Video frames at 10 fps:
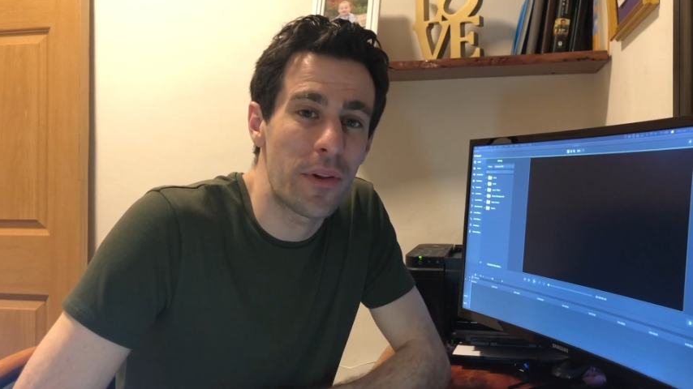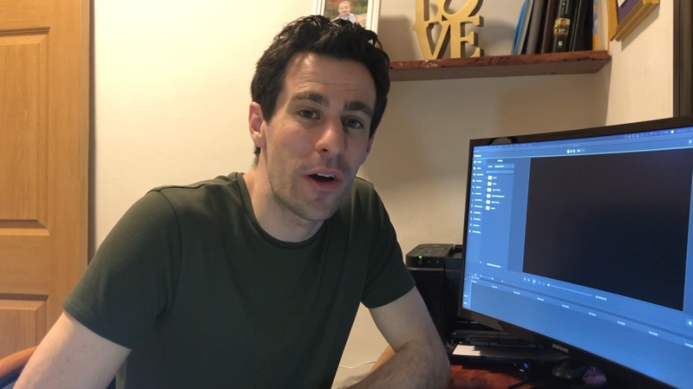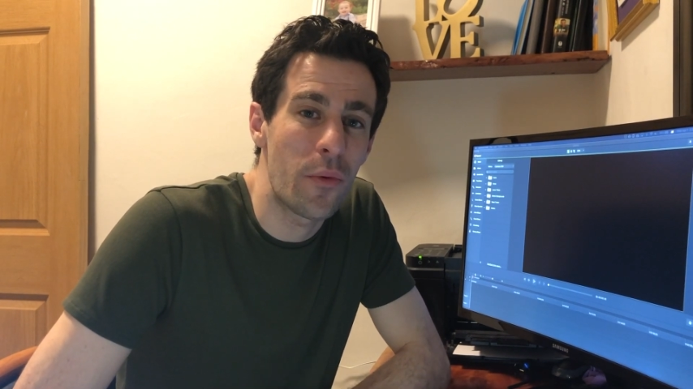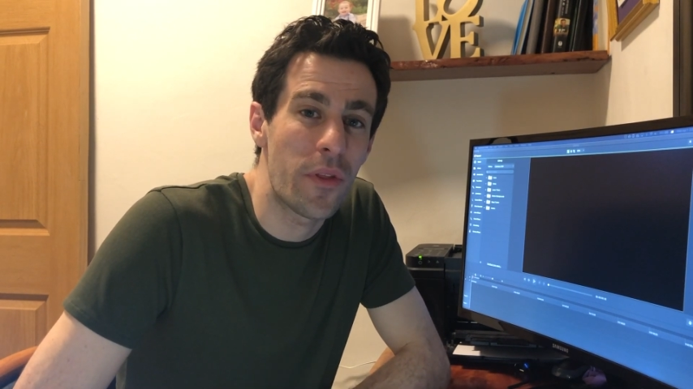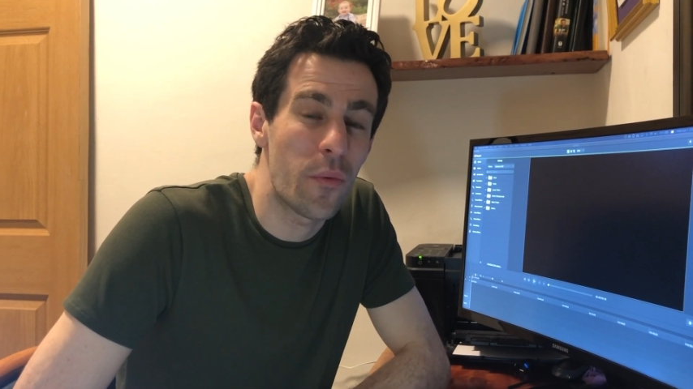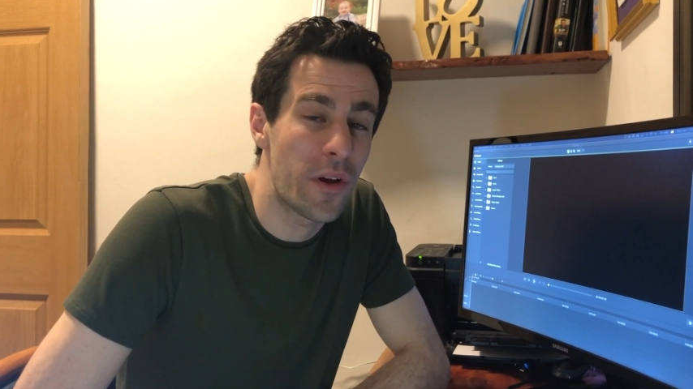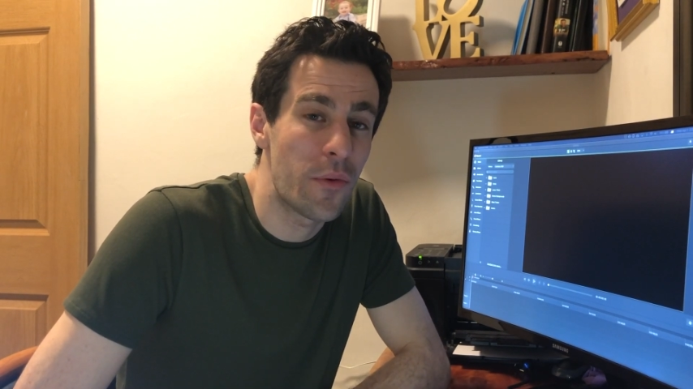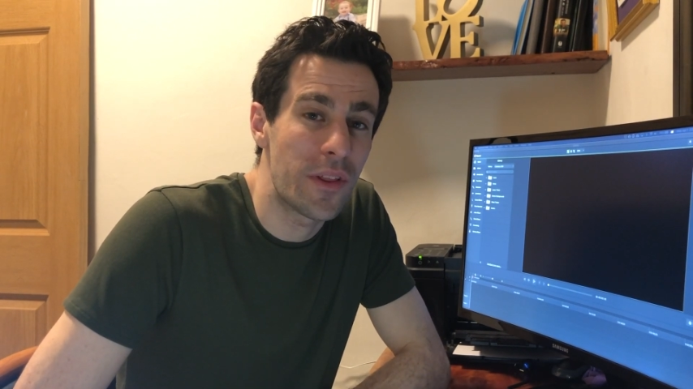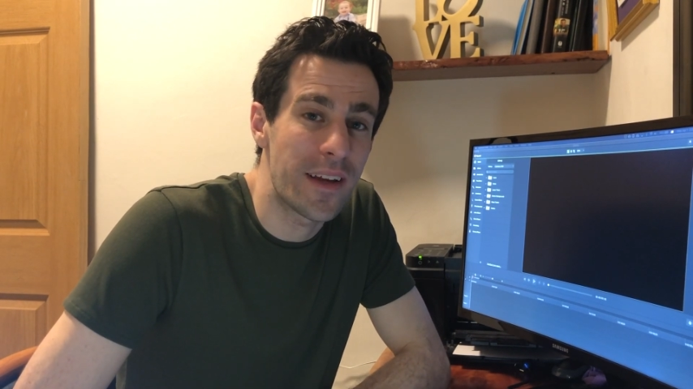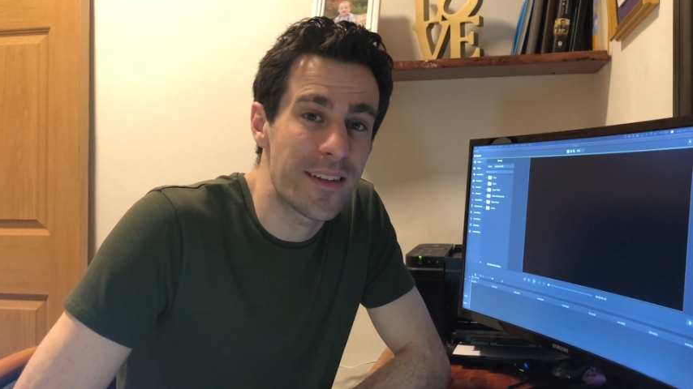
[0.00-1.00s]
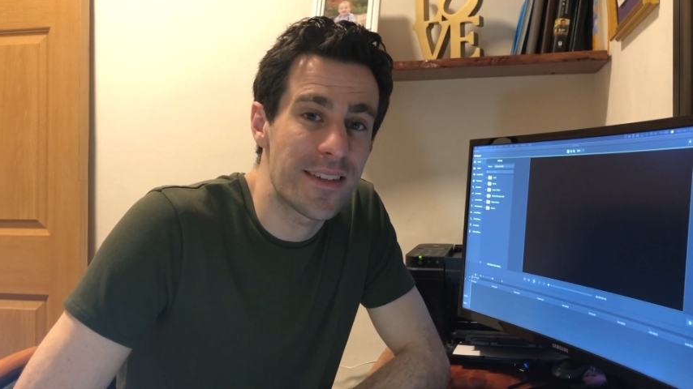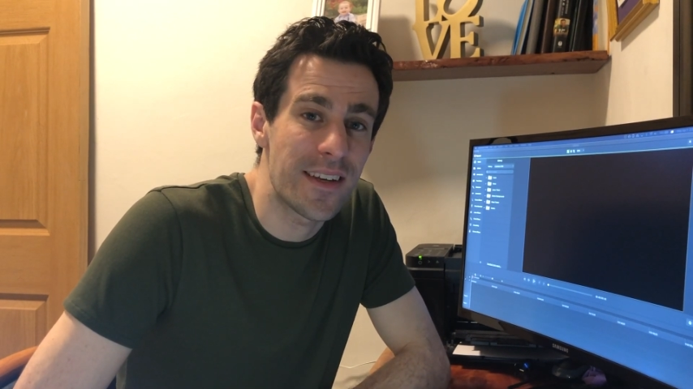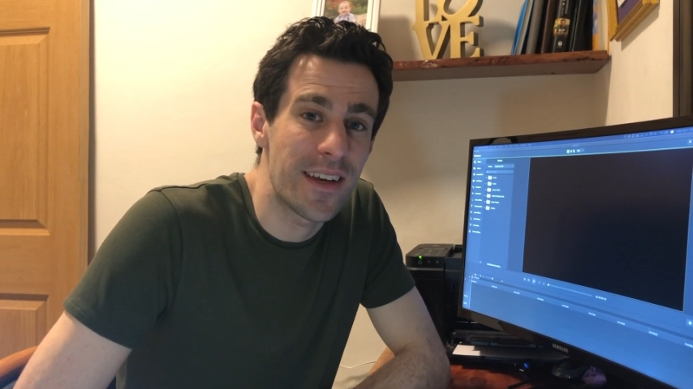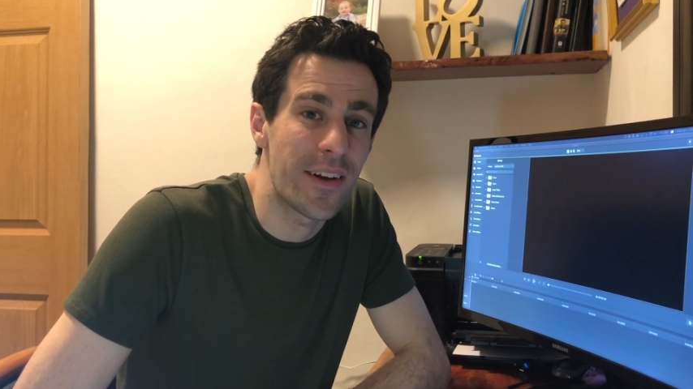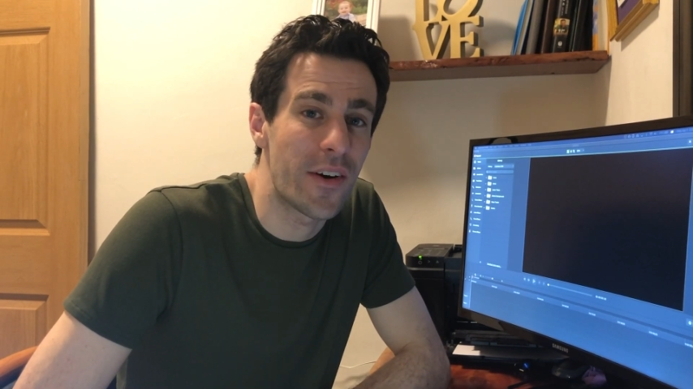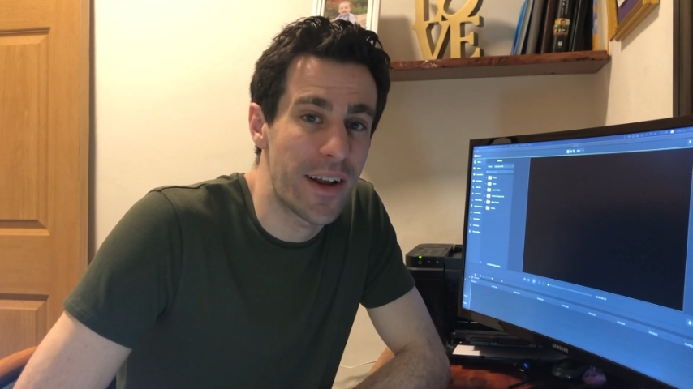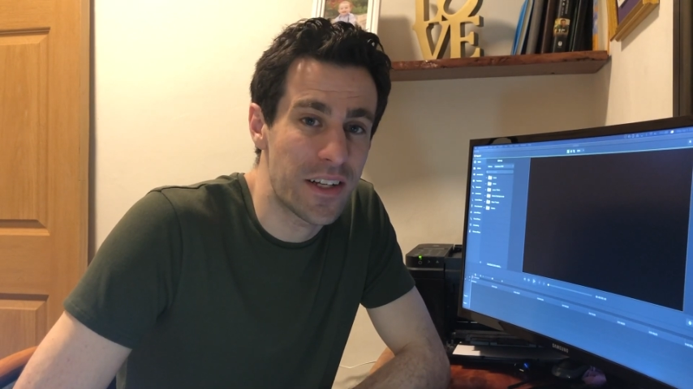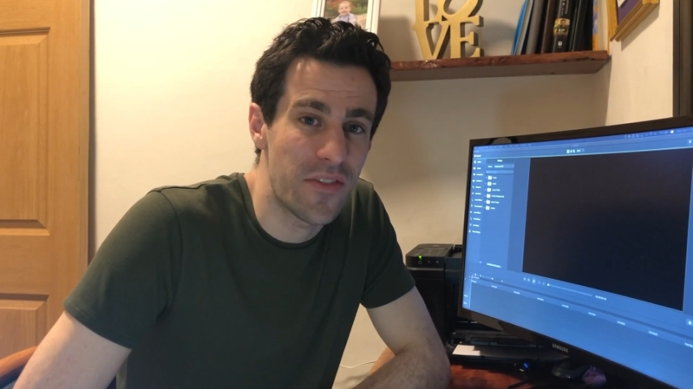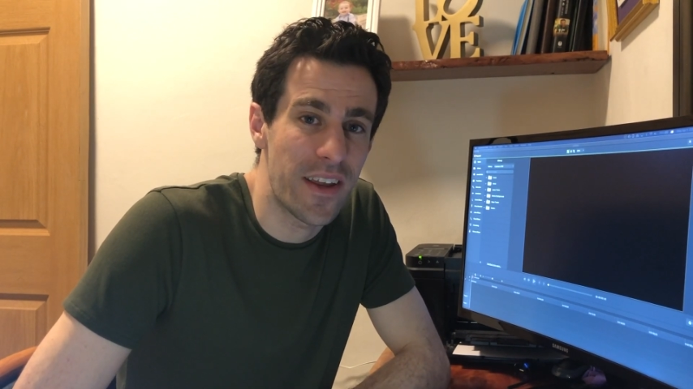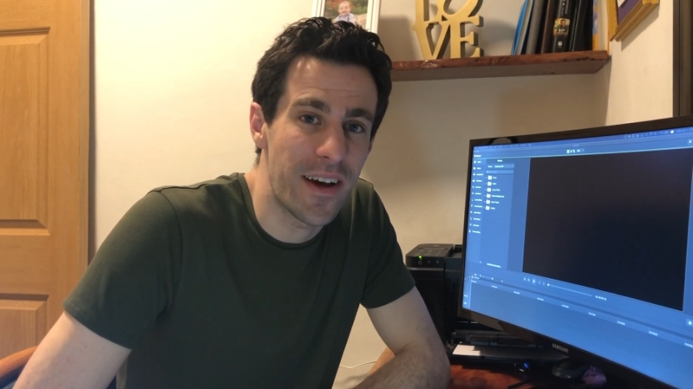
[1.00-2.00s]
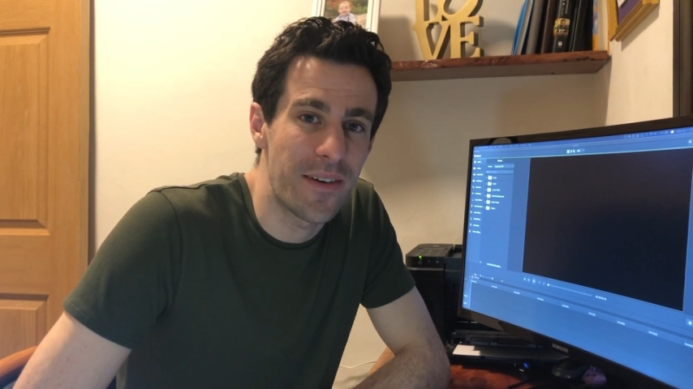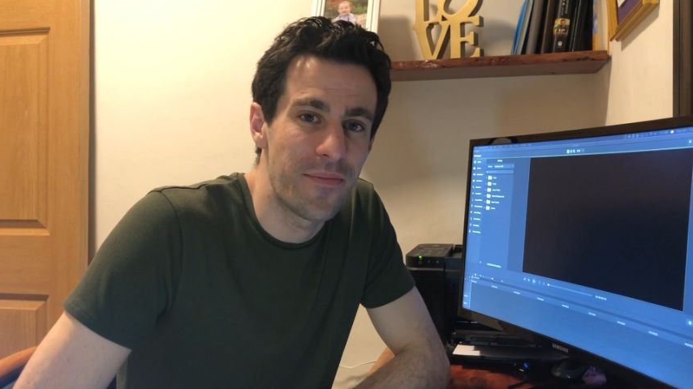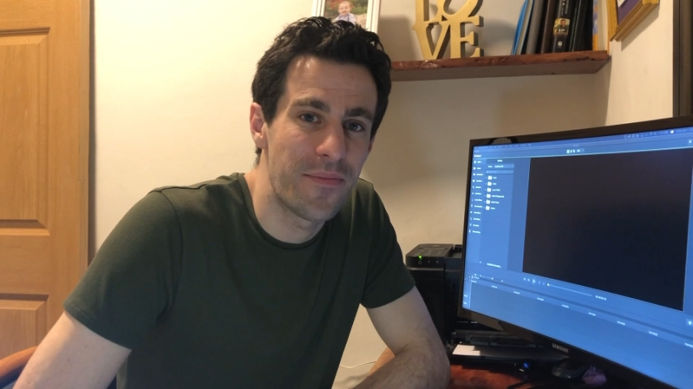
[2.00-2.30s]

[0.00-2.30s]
below with what you would like to see in our next video.